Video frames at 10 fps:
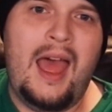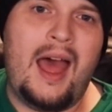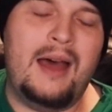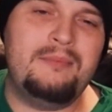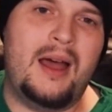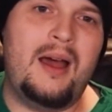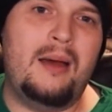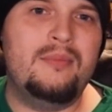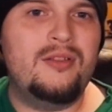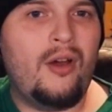
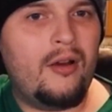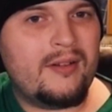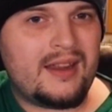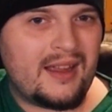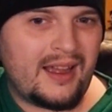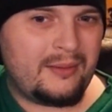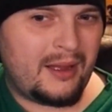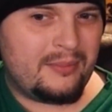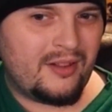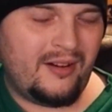I'm sorry.
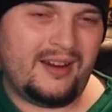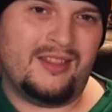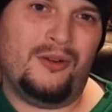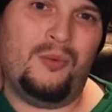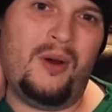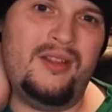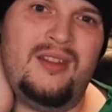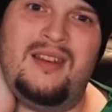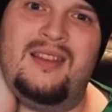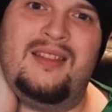I'm sorry. There
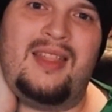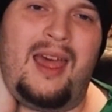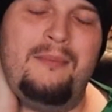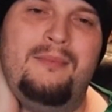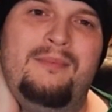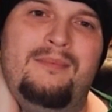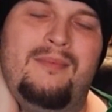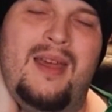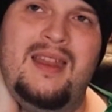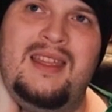wasn't that
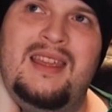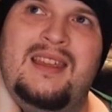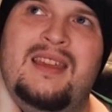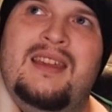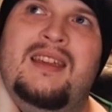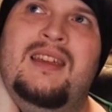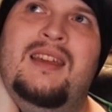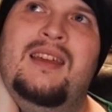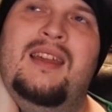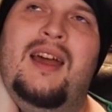many
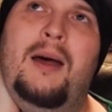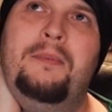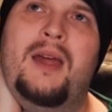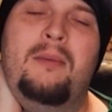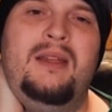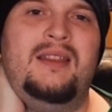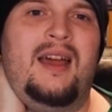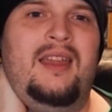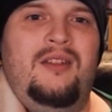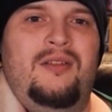upcoming
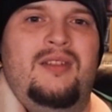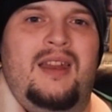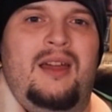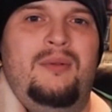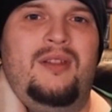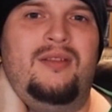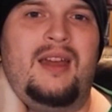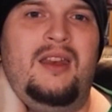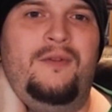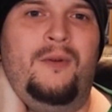titles that I was
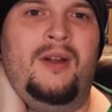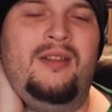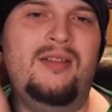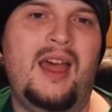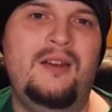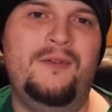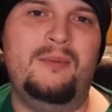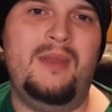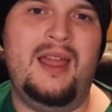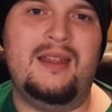excited for, aside
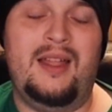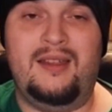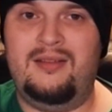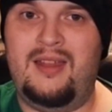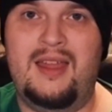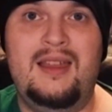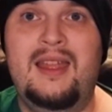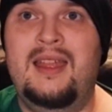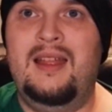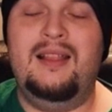from like I said,
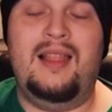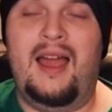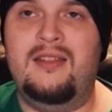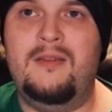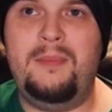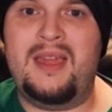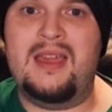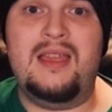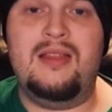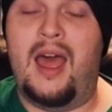Lies of
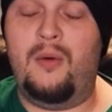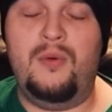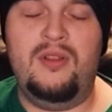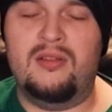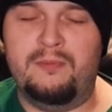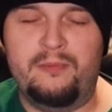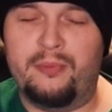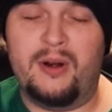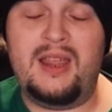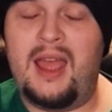P. That was
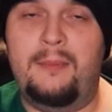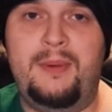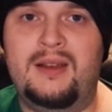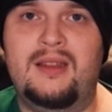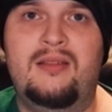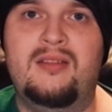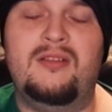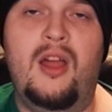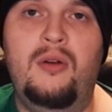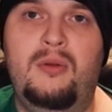pretty epic to
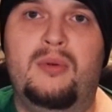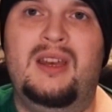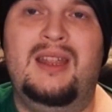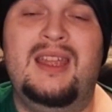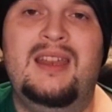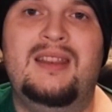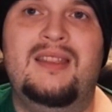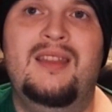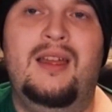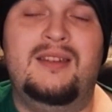know that we're going to get
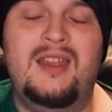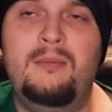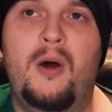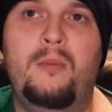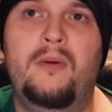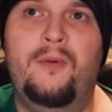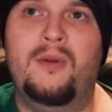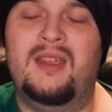a demo before the